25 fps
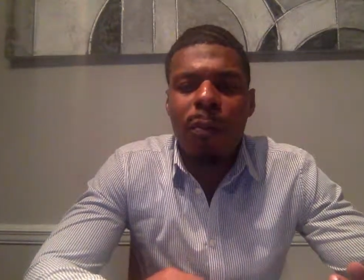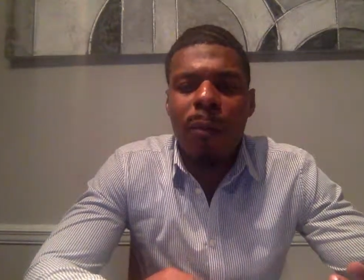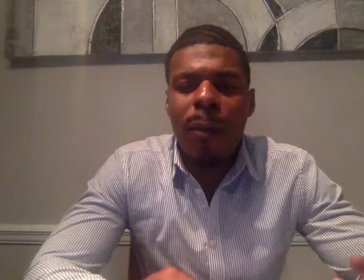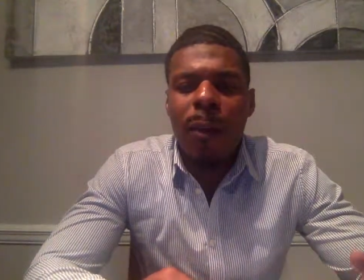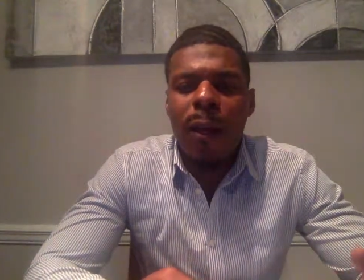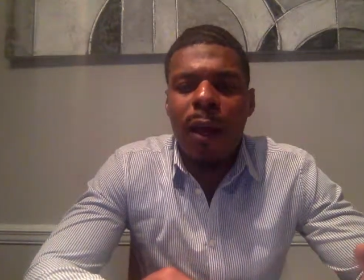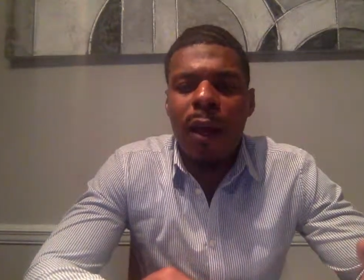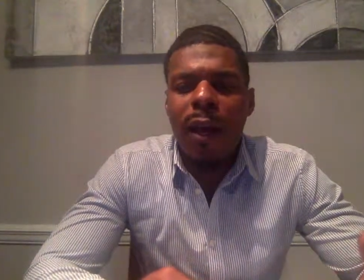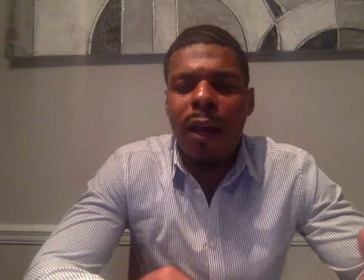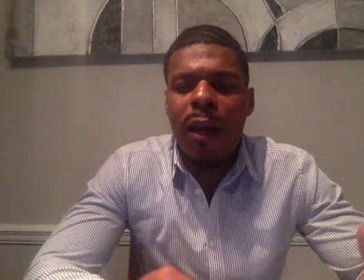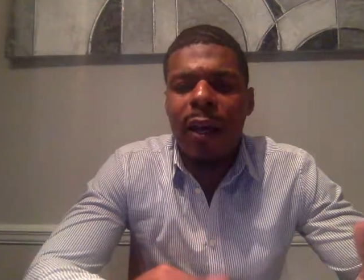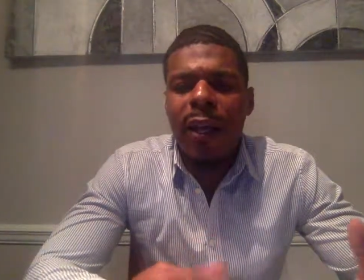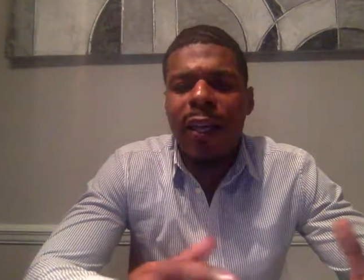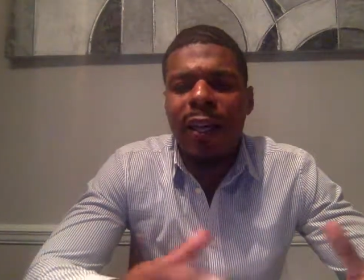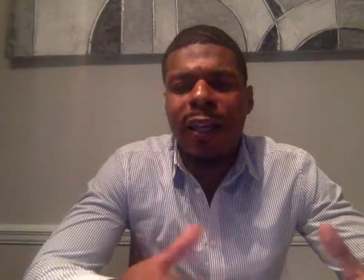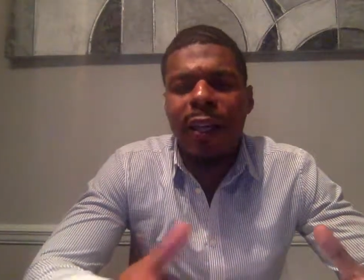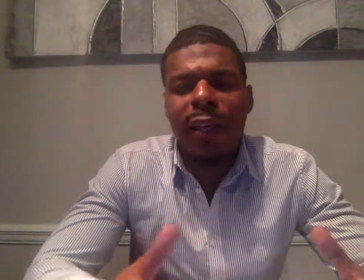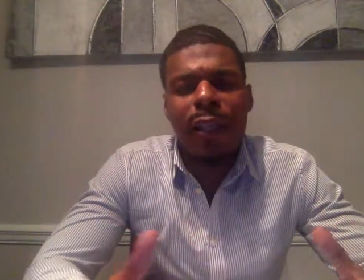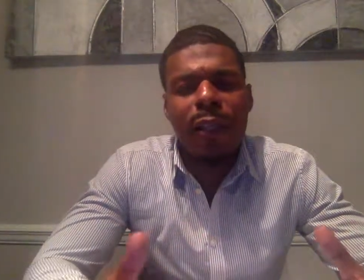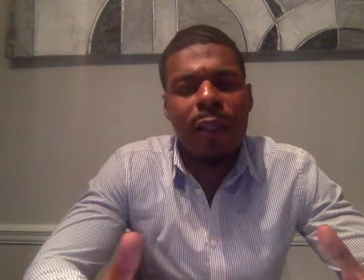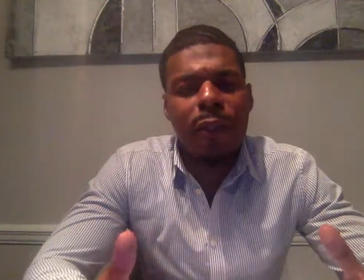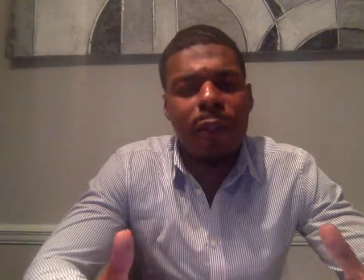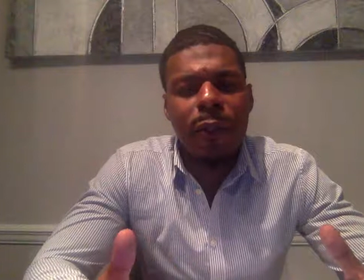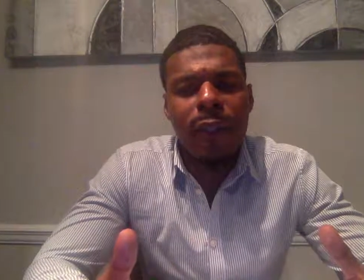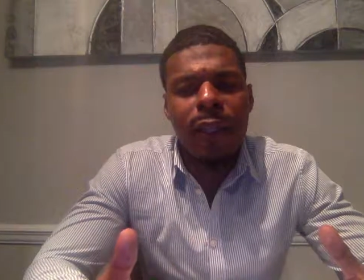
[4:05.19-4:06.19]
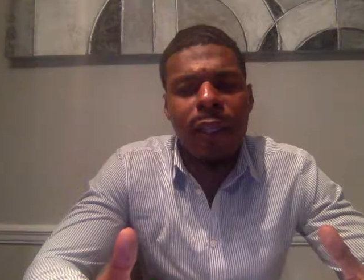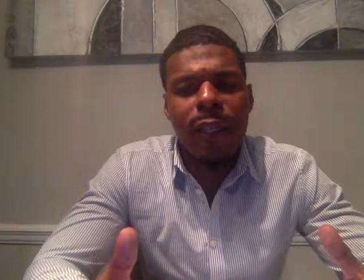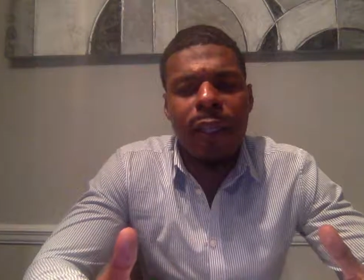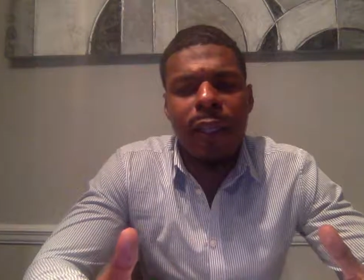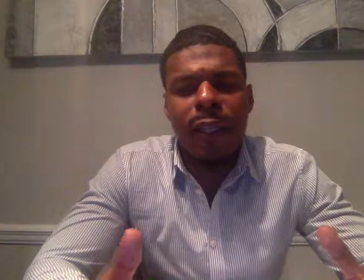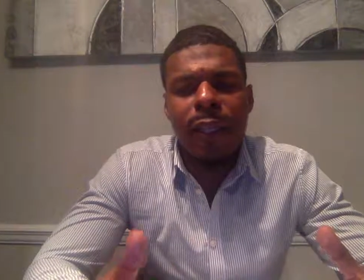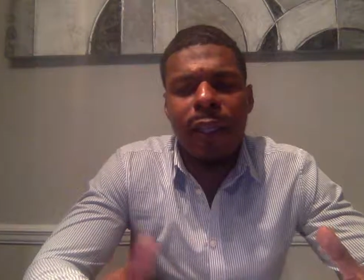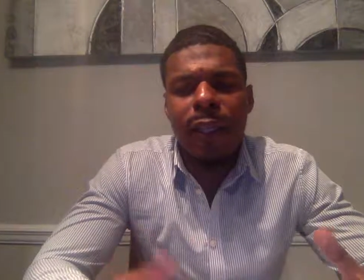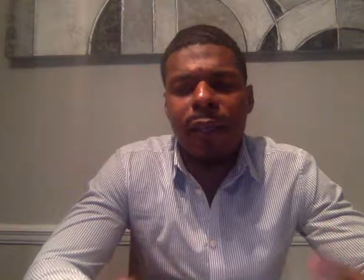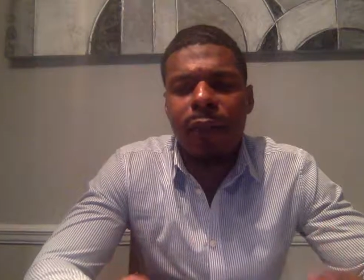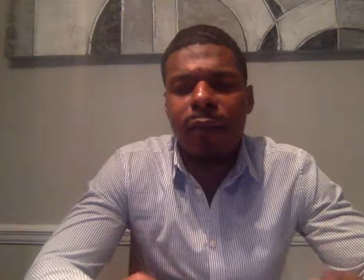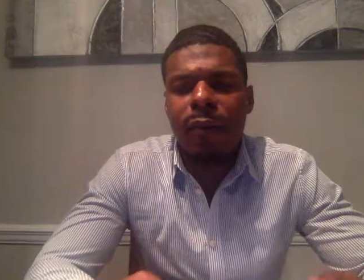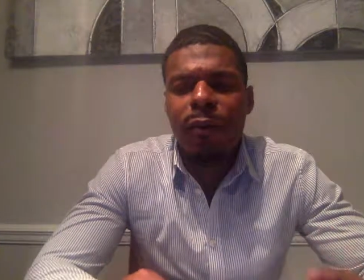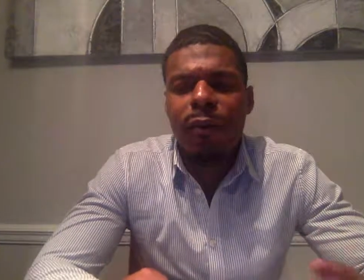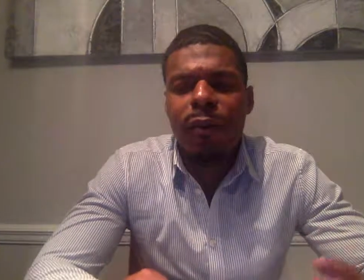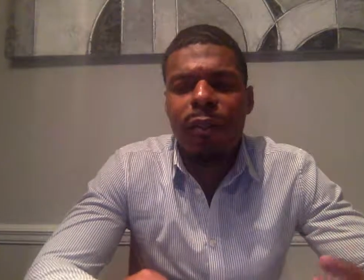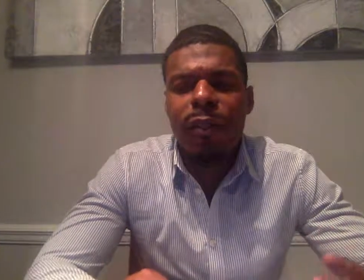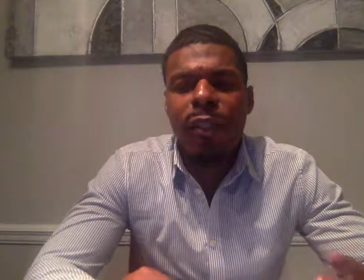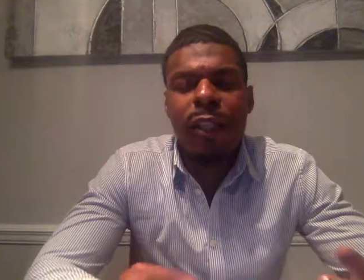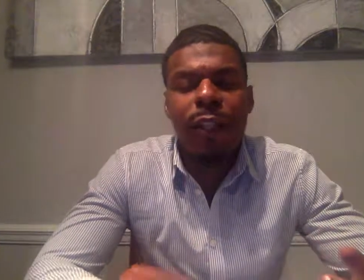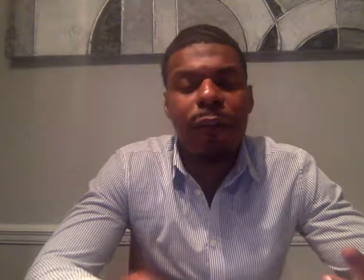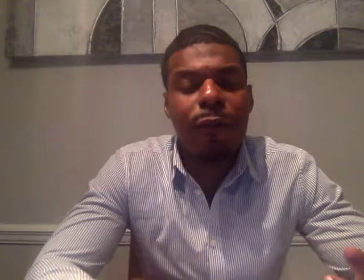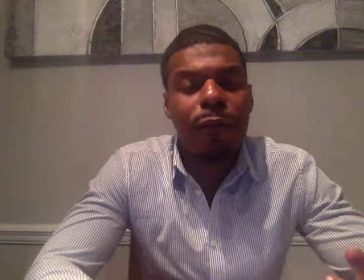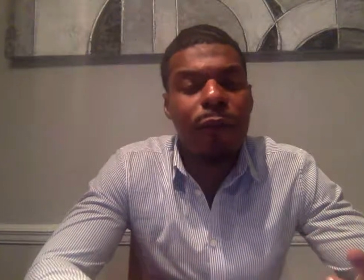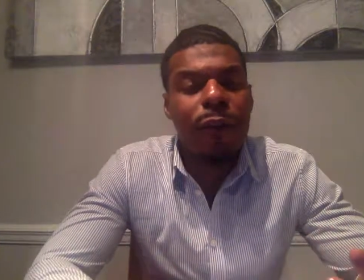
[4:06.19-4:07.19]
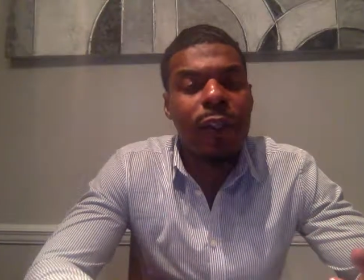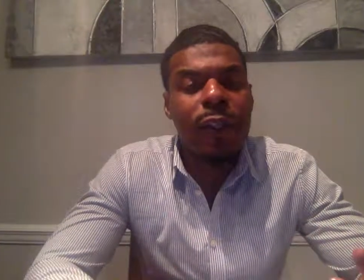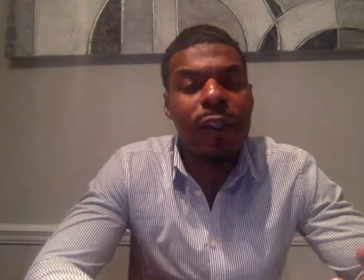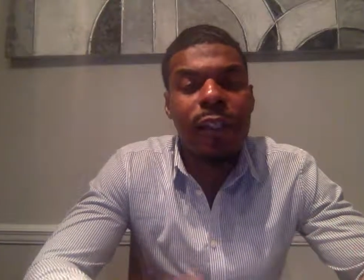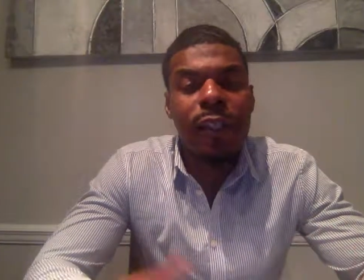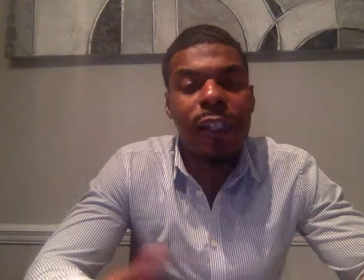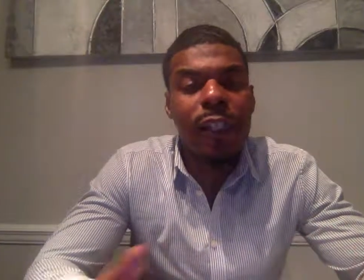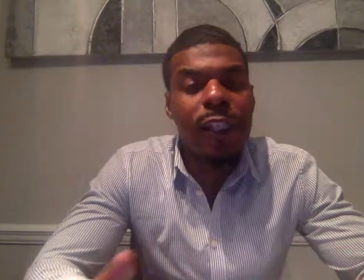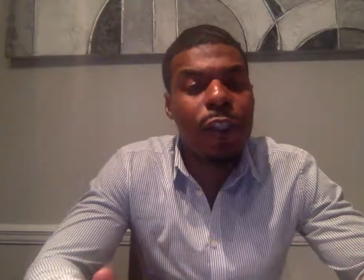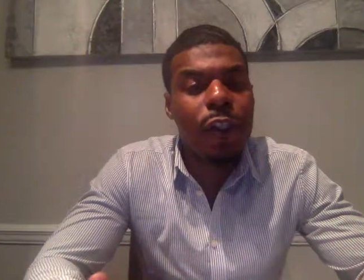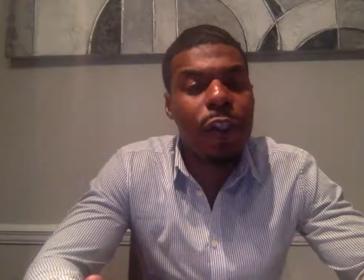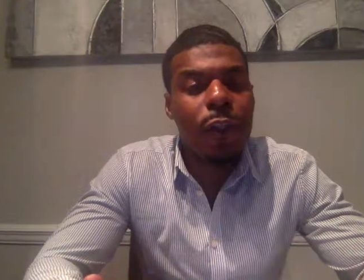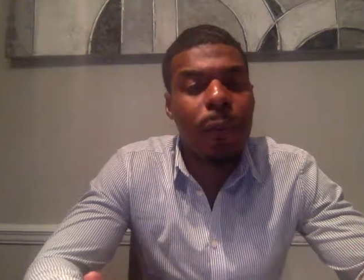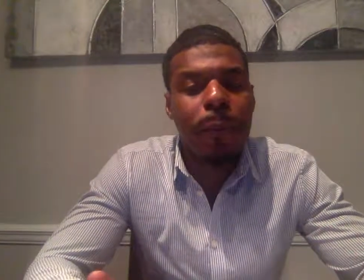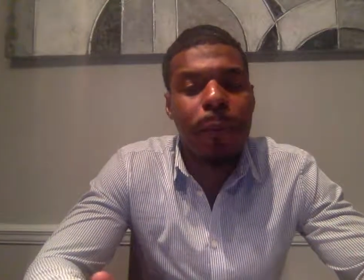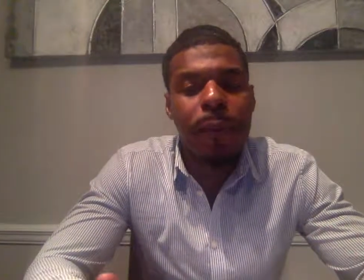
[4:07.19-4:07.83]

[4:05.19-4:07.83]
included different teacher